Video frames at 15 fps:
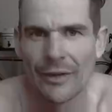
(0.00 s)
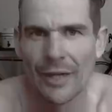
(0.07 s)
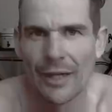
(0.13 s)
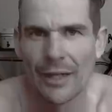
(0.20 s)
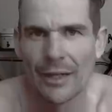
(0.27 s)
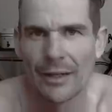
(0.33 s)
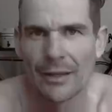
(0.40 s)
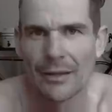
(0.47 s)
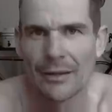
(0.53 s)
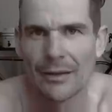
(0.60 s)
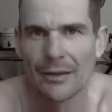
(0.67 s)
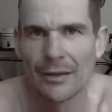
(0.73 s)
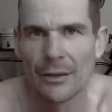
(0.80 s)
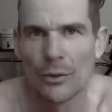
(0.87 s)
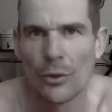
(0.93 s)
then
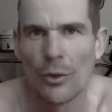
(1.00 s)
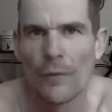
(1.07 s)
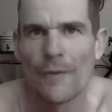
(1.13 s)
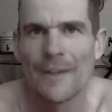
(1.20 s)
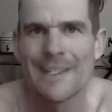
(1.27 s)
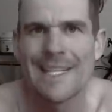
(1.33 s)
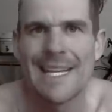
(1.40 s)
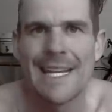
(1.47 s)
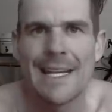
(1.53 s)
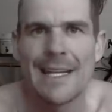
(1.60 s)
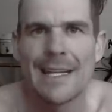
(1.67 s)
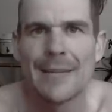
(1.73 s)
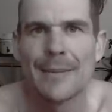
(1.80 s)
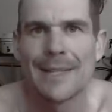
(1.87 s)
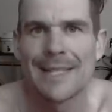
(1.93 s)
your
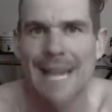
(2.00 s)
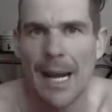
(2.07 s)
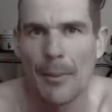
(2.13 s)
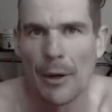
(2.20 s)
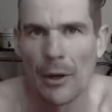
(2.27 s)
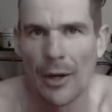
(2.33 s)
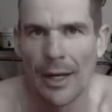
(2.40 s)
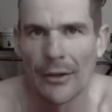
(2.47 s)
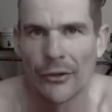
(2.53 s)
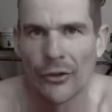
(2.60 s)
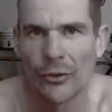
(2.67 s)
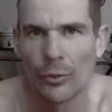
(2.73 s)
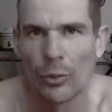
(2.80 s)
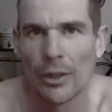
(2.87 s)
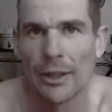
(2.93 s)
fatigue
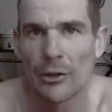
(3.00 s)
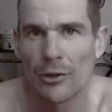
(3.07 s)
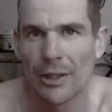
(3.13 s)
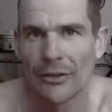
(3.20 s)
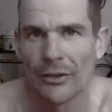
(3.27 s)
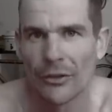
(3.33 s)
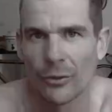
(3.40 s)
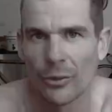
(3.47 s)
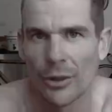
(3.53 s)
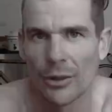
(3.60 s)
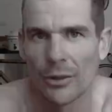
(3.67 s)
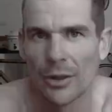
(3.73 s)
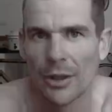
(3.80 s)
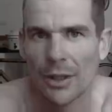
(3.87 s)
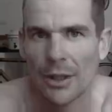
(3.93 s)
metabolites will increase as well.